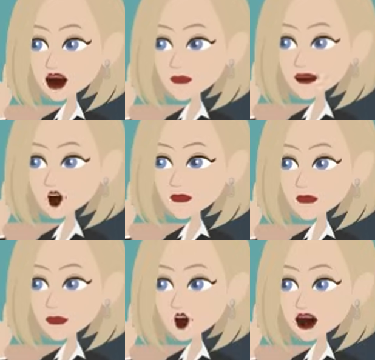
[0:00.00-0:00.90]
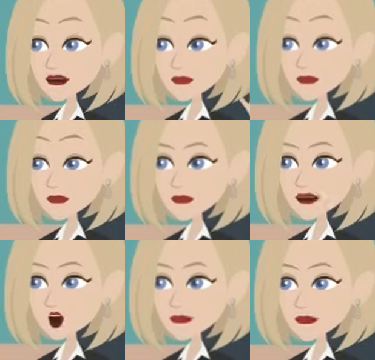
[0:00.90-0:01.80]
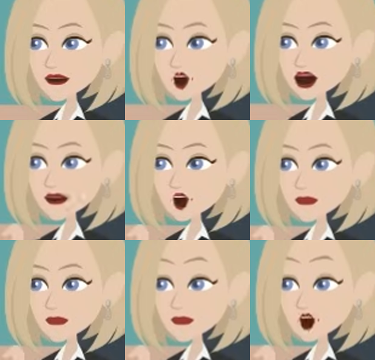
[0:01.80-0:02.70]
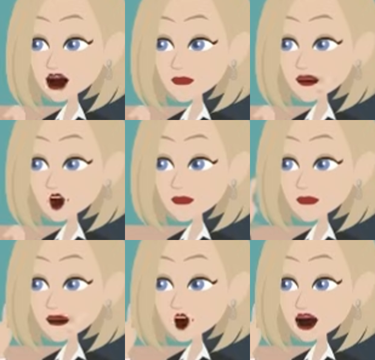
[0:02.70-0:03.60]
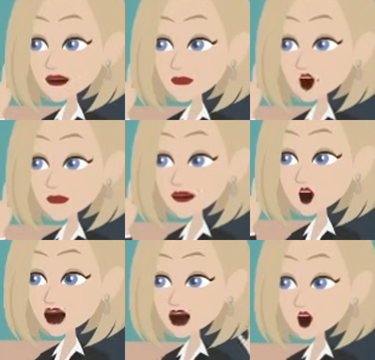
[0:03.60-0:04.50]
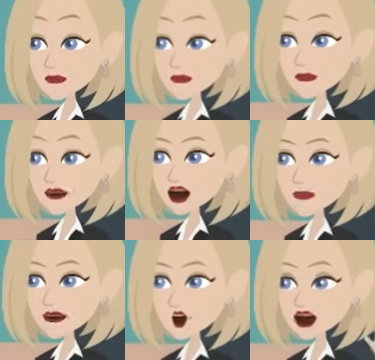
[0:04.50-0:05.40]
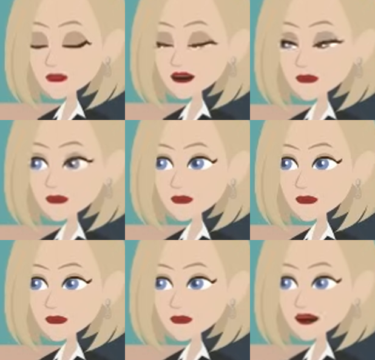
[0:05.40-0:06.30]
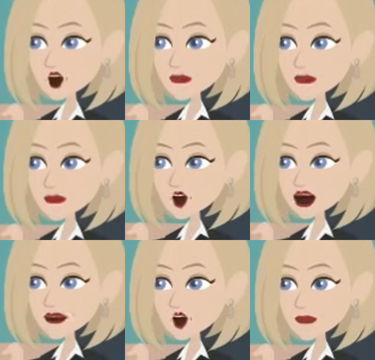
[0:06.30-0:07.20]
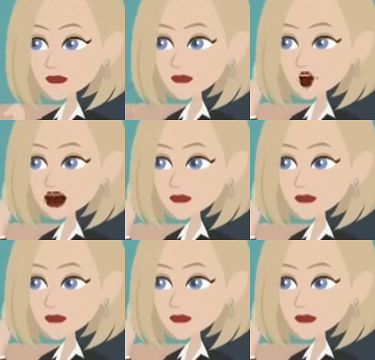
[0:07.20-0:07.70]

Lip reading: it is easy to choose the wrong one in daily conversation. Understanding the small differences will help you avoid mistakes and